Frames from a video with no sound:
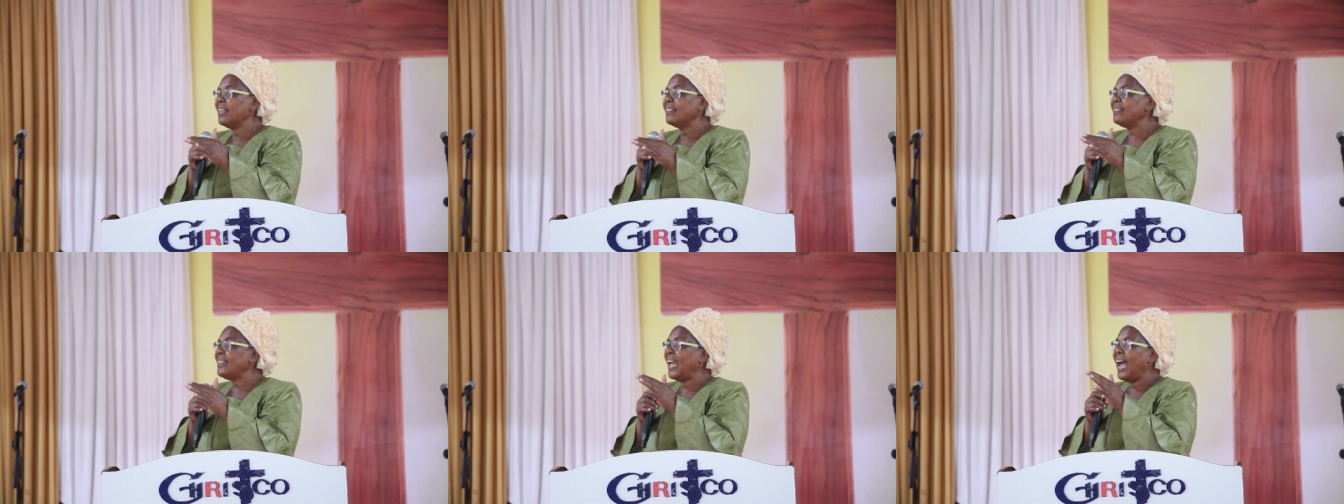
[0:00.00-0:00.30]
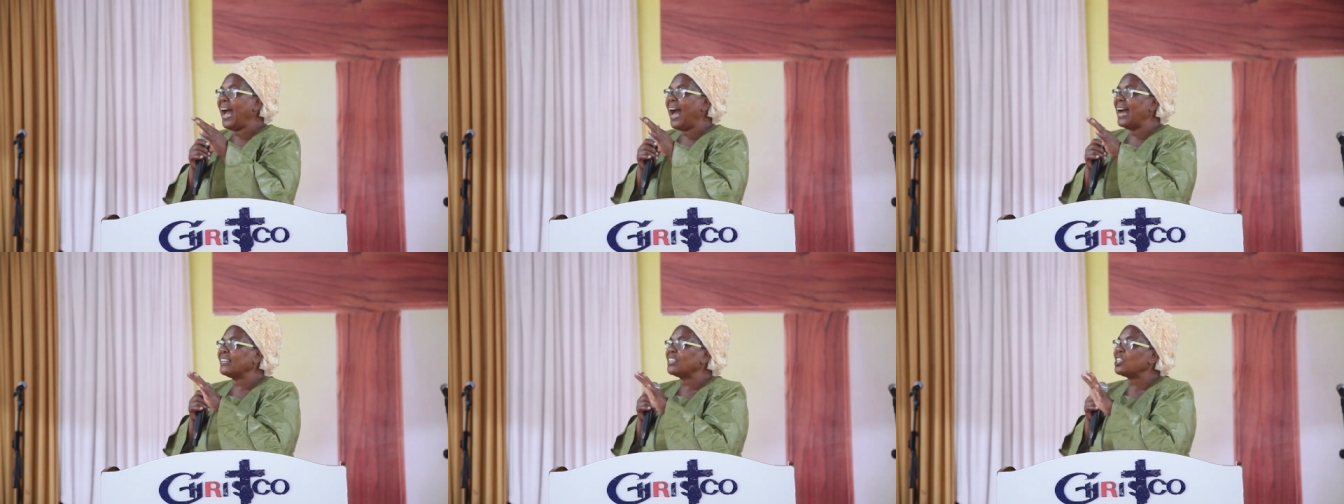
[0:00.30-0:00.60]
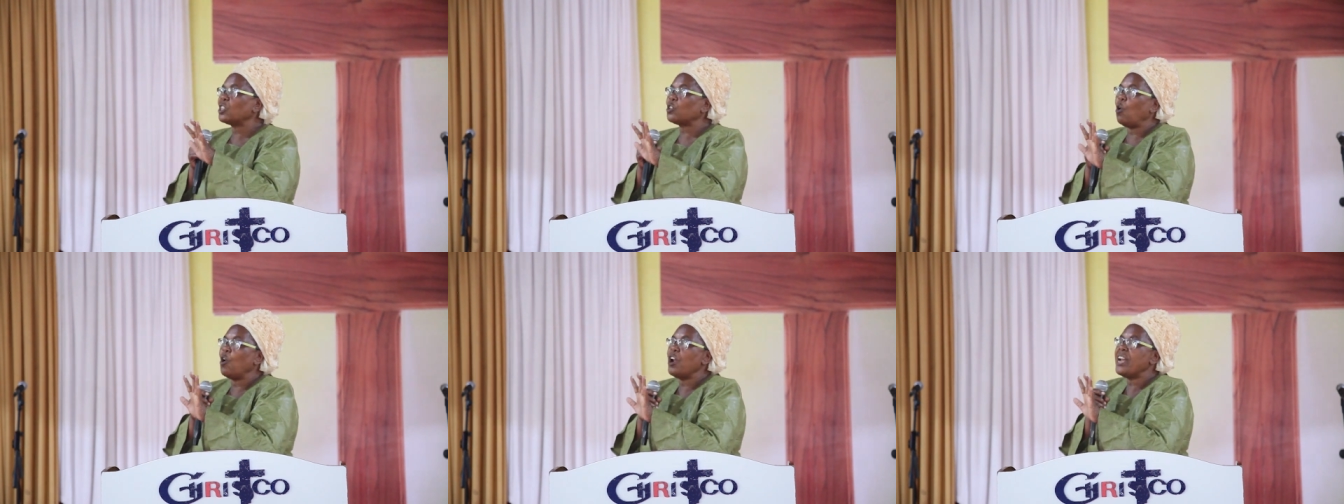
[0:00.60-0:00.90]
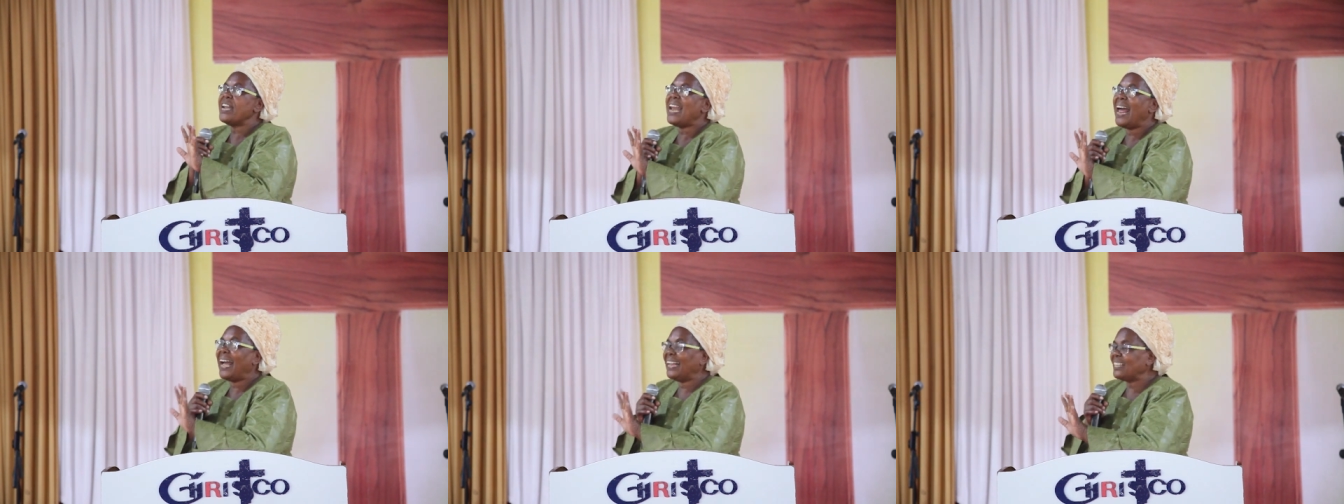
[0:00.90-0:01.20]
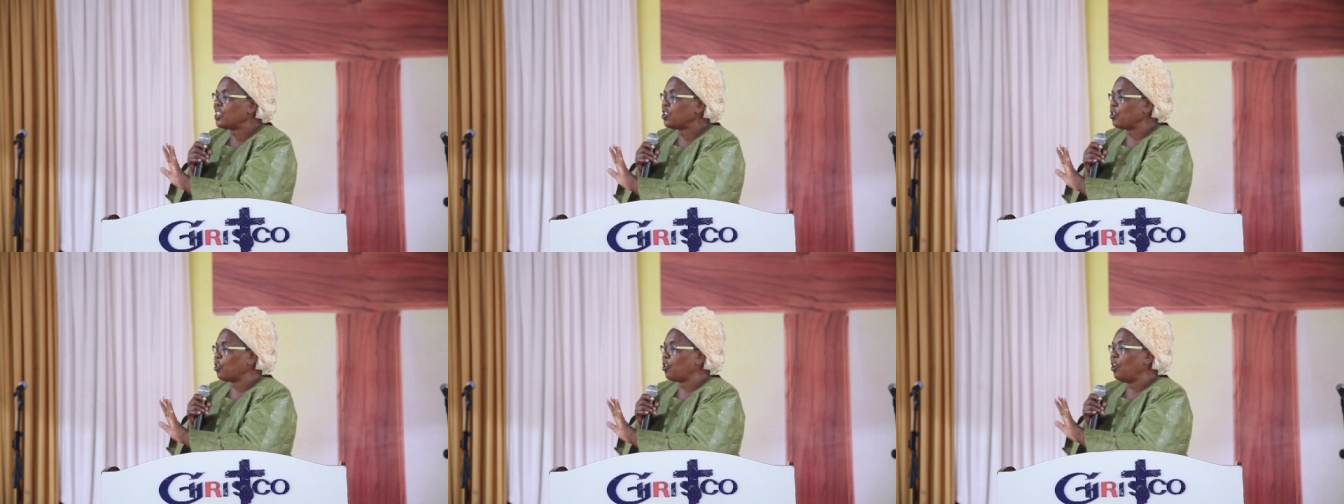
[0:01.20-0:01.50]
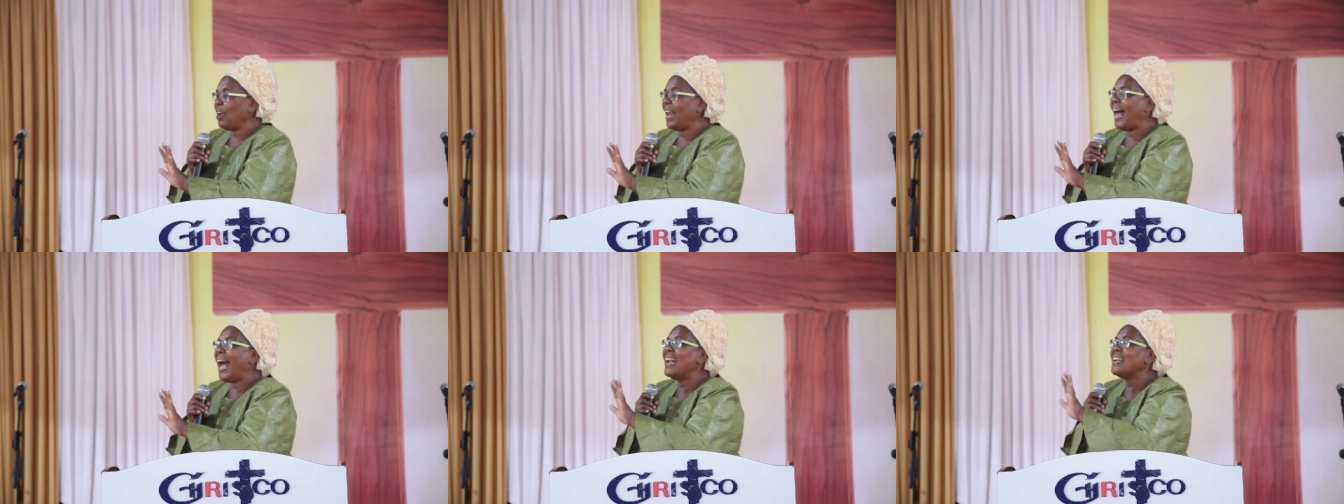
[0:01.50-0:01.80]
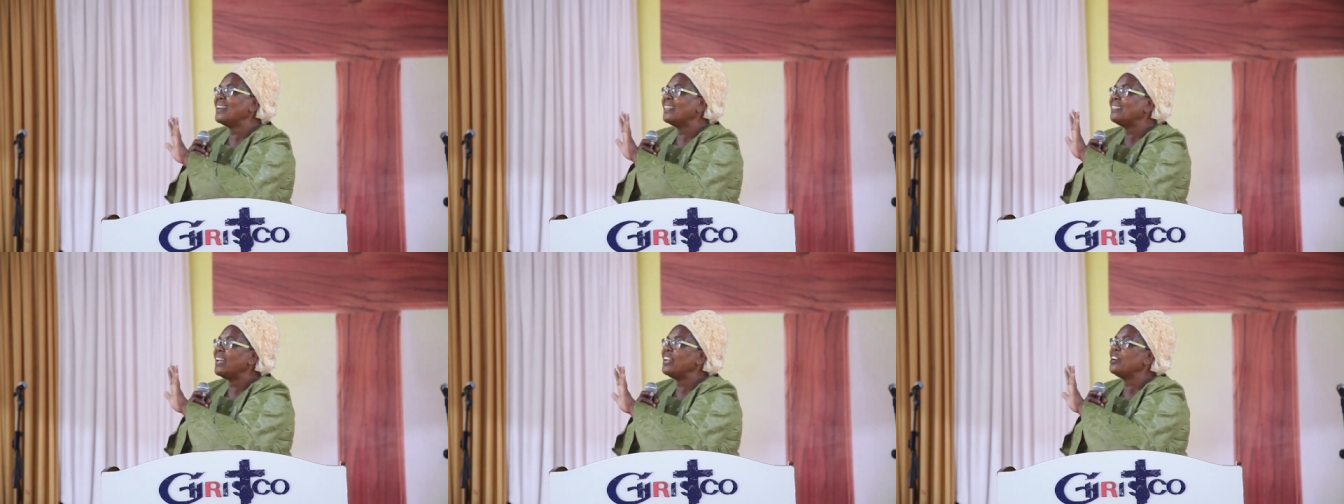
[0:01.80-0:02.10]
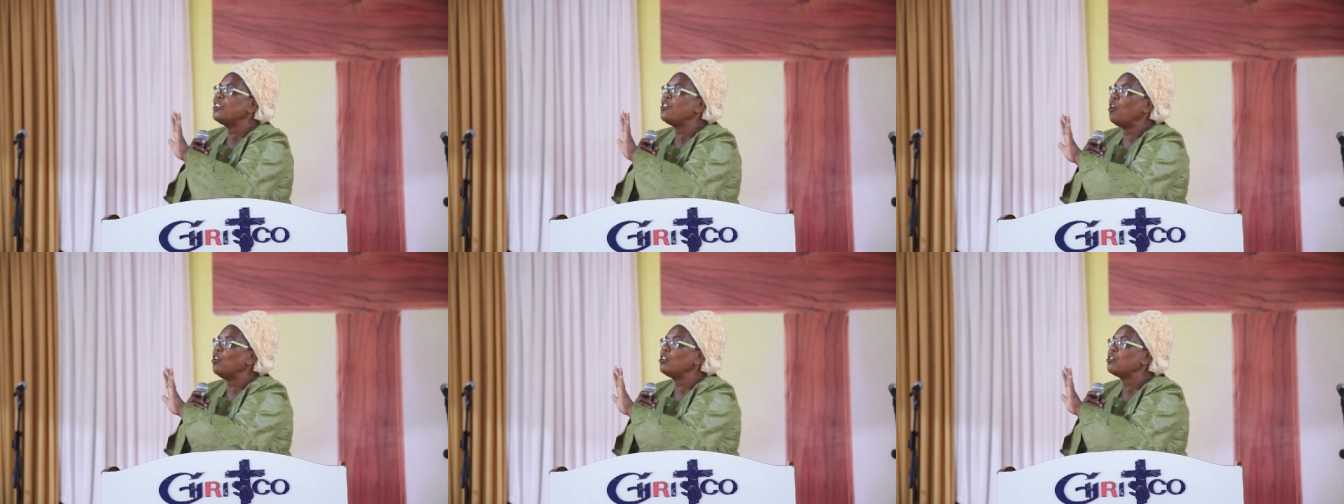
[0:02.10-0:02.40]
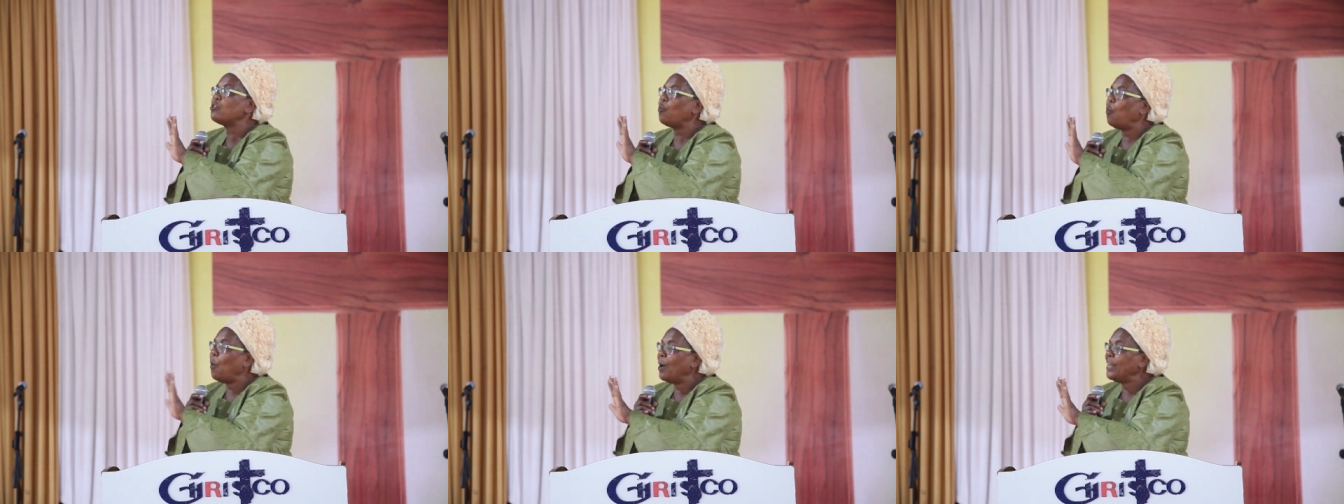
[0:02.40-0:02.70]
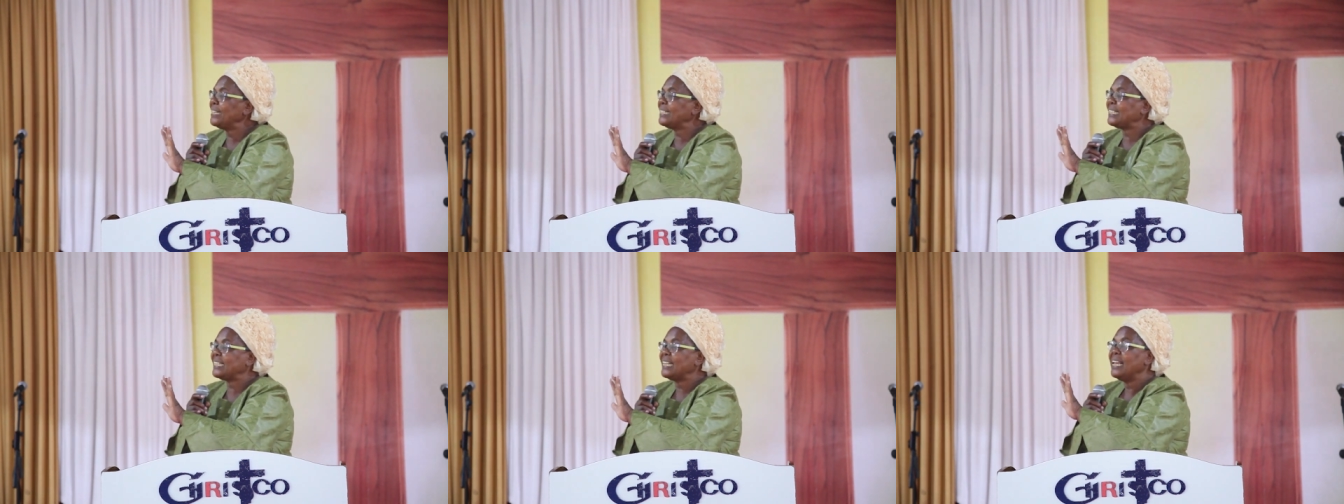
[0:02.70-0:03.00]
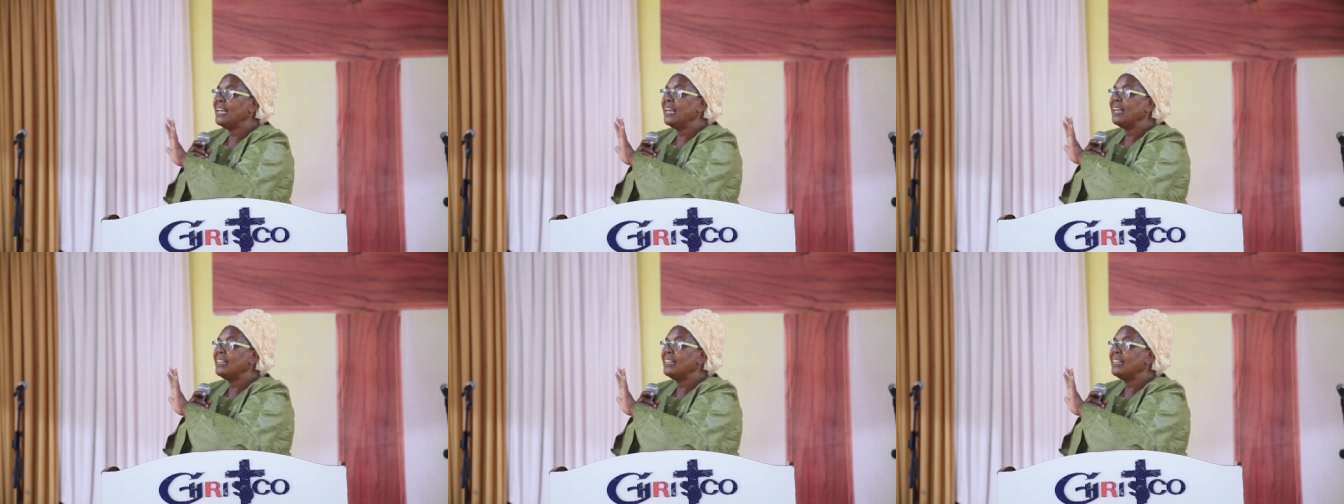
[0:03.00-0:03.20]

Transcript: They are so natural, and they don't want